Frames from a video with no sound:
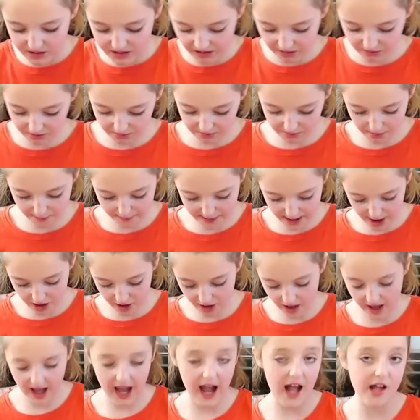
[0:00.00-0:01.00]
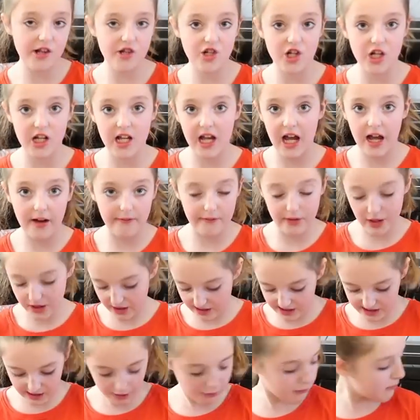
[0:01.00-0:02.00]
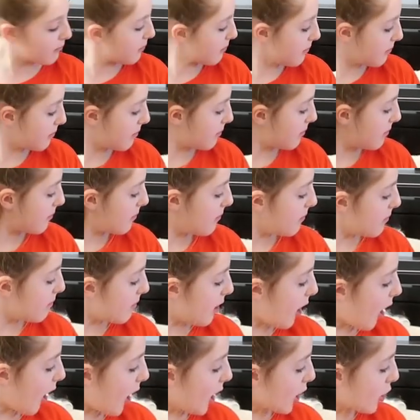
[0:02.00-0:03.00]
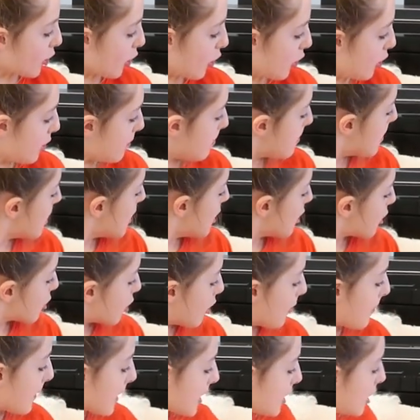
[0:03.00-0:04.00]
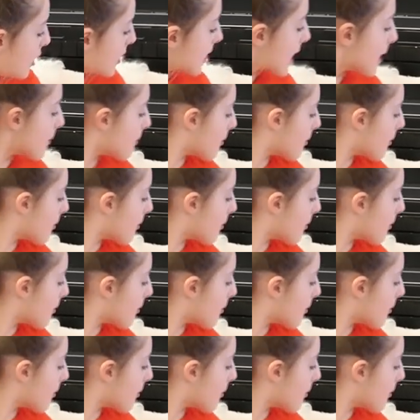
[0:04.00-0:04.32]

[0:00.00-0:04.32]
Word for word: know what this one will be. I actually have zero. Hello. I think